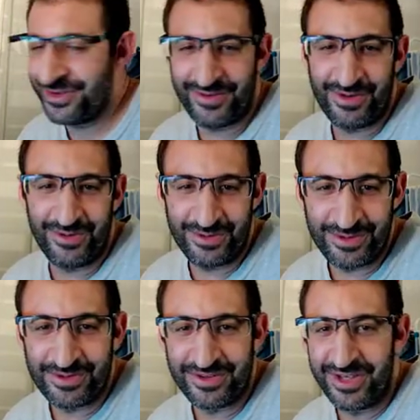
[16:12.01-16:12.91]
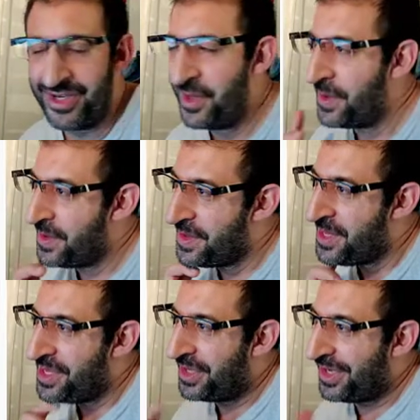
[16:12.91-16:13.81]
We have gone to the Google,
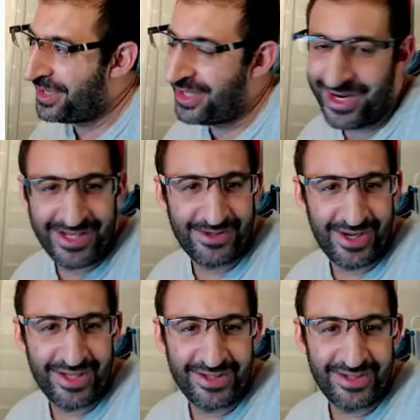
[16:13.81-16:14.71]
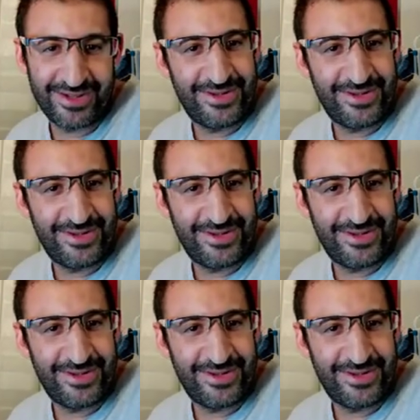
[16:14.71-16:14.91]
and here is the ad.